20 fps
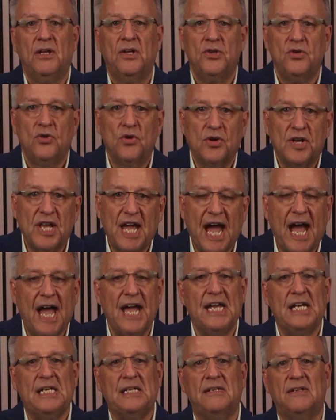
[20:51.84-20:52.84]
You're
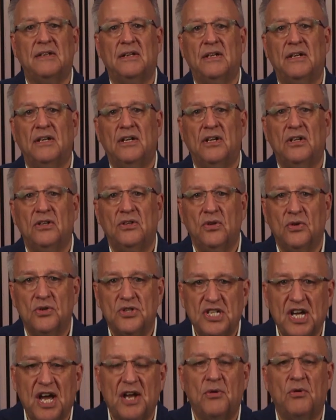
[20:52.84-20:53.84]
kind. You're
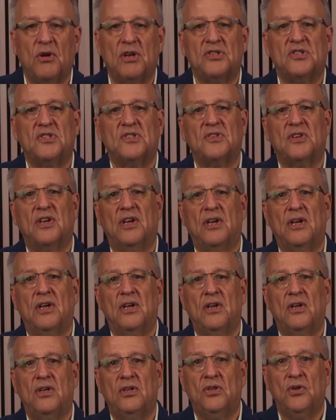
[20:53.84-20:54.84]
generous.
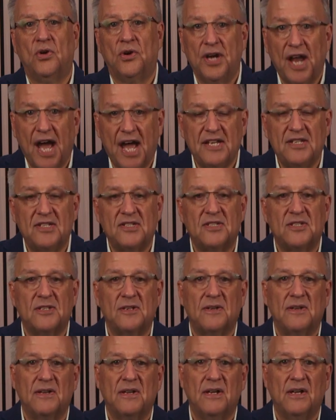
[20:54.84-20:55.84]
You're nice.
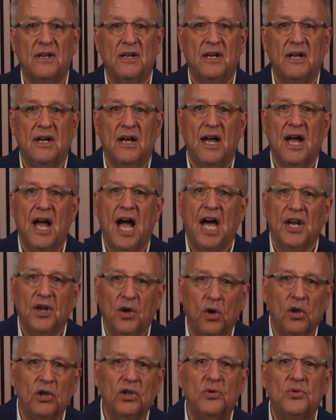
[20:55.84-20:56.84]
And
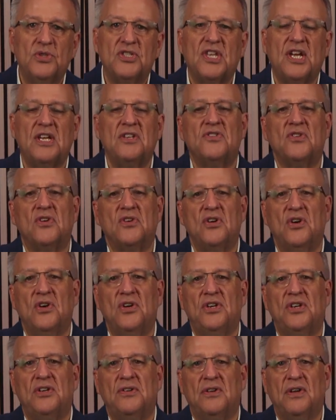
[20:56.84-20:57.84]
all those things are
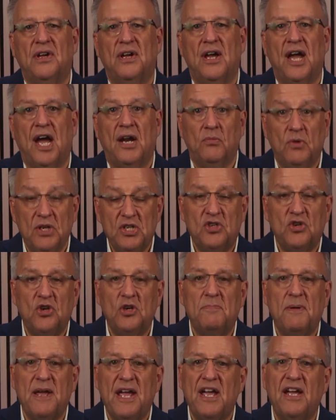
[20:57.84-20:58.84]
good. And we
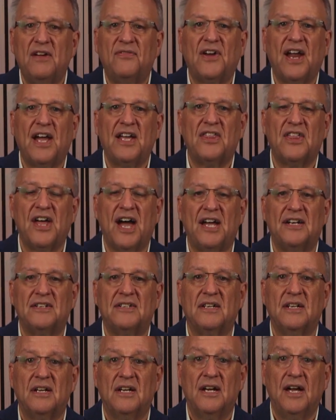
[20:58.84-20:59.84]
should behave like that.
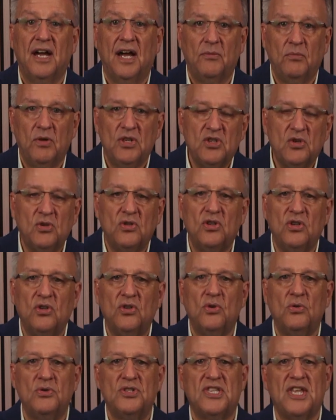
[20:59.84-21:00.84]
And we should do
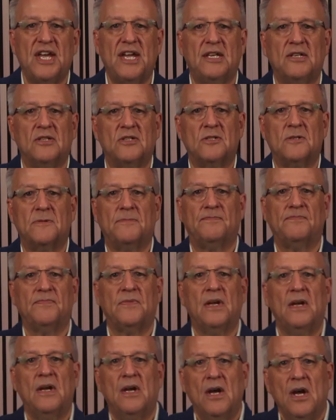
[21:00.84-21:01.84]
those things.
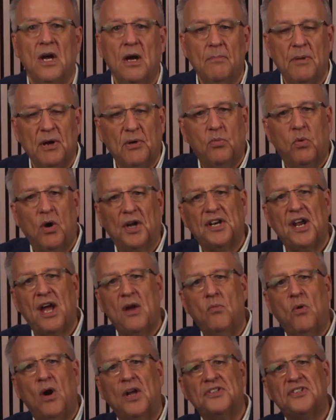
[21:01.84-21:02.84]
But what I
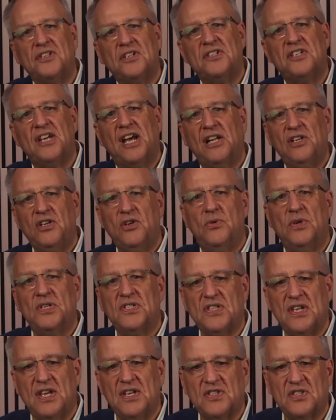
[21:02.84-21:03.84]
want to tell you is
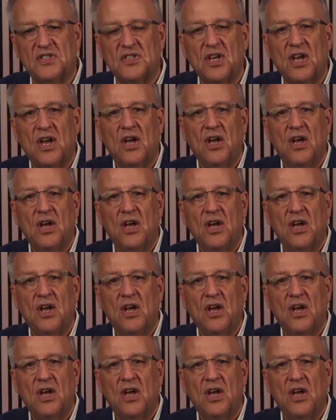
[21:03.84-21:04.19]
this.